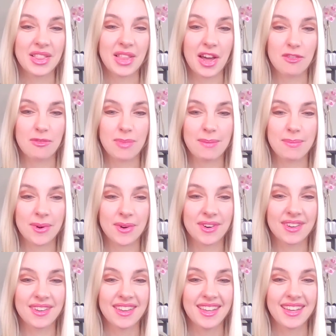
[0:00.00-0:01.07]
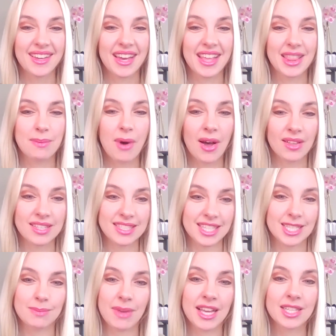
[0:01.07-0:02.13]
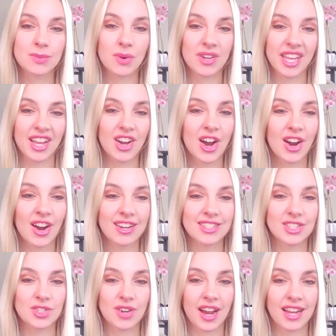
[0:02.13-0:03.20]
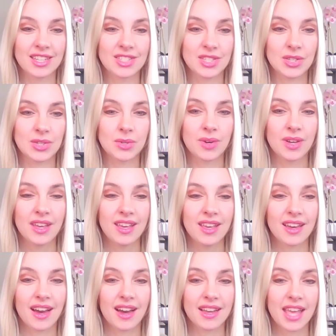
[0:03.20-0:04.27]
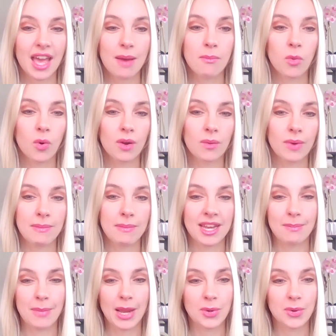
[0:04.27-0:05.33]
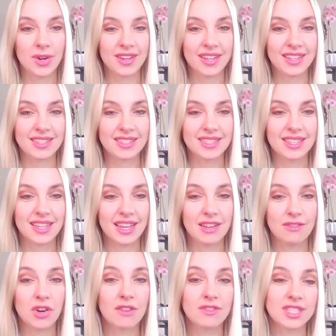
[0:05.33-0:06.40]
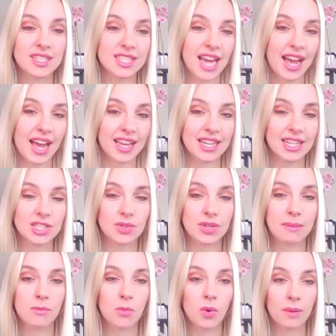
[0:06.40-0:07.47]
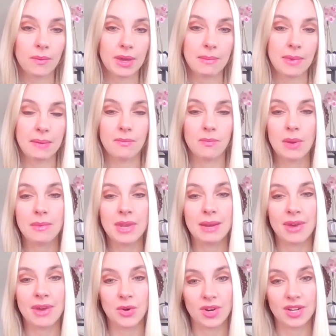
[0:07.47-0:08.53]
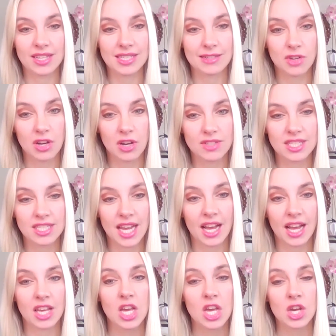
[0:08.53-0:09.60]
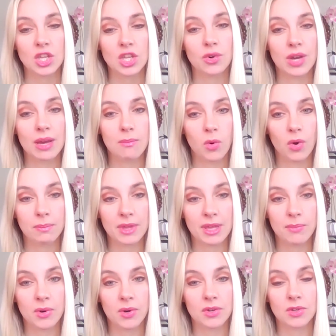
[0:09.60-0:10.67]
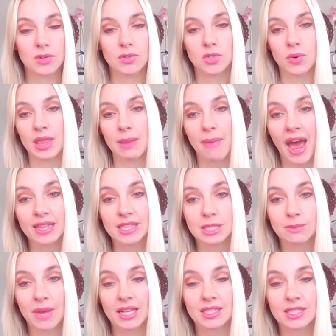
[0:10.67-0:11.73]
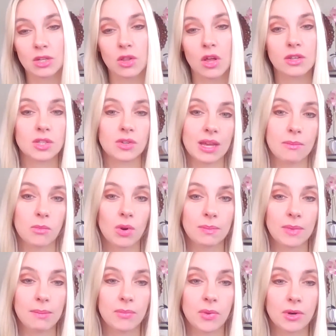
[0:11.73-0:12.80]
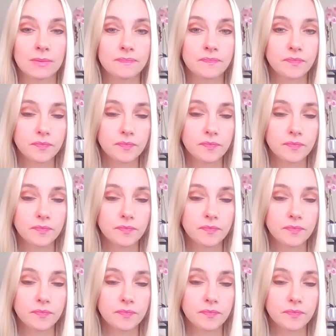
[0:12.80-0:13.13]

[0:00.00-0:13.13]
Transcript: of people in the policy space working hard to try to get more women and minorities involved in tech. And as you get more women and minorities involved in tech, you'll get more people who join the patent space. You'll also get more people